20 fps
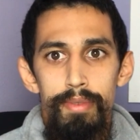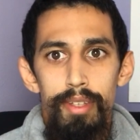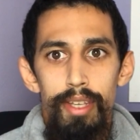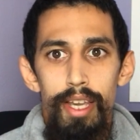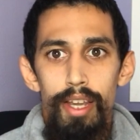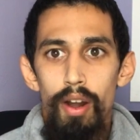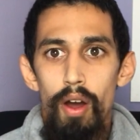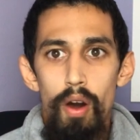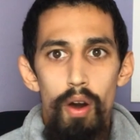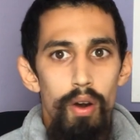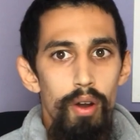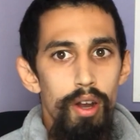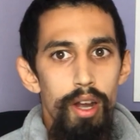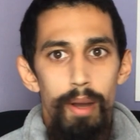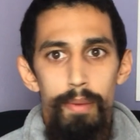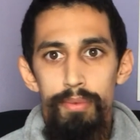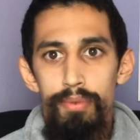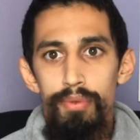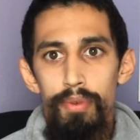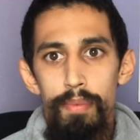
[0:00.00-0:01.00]
It all
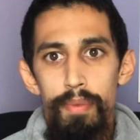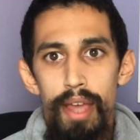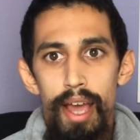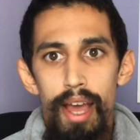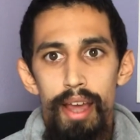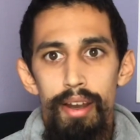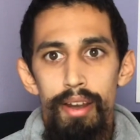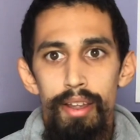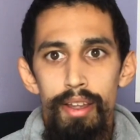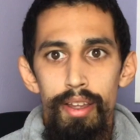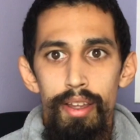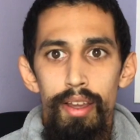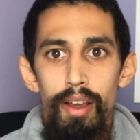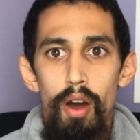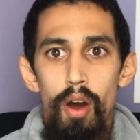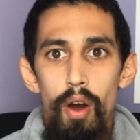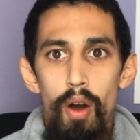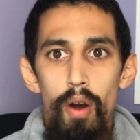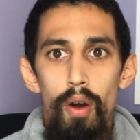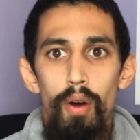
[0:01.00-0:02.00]
comes from that.
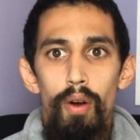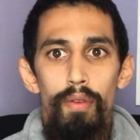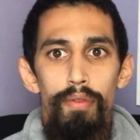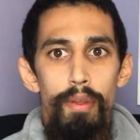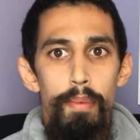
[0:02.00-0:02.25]
All of